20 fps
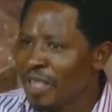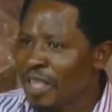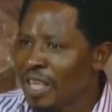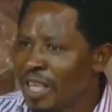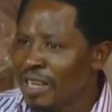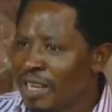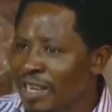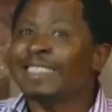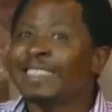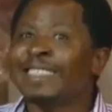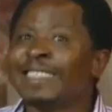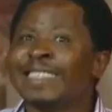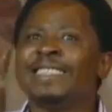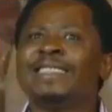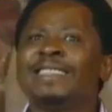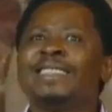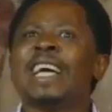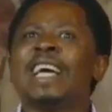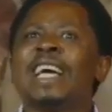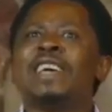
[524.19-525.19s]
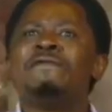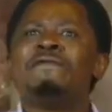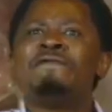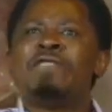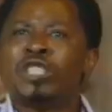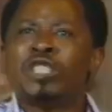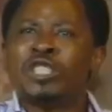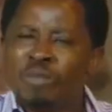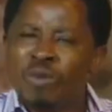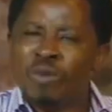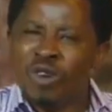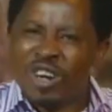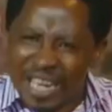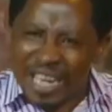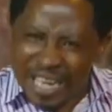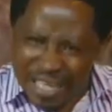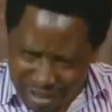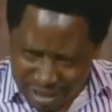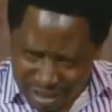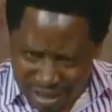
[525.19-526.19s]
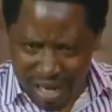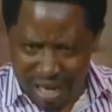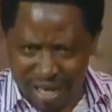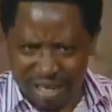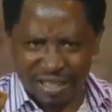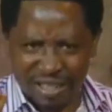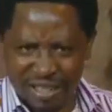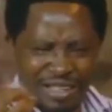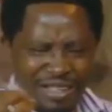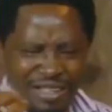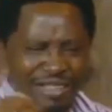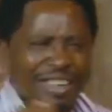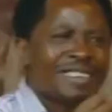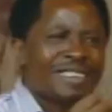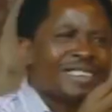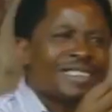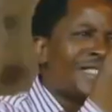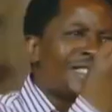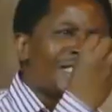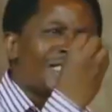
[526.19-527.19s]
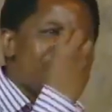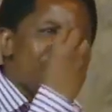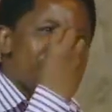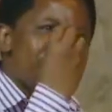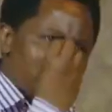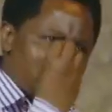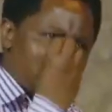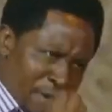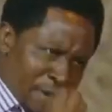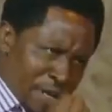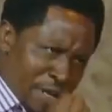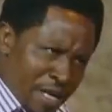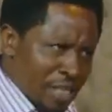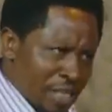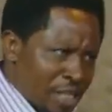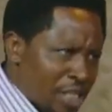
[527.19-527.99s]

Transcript: It is the invisible nature, that is evil spirit,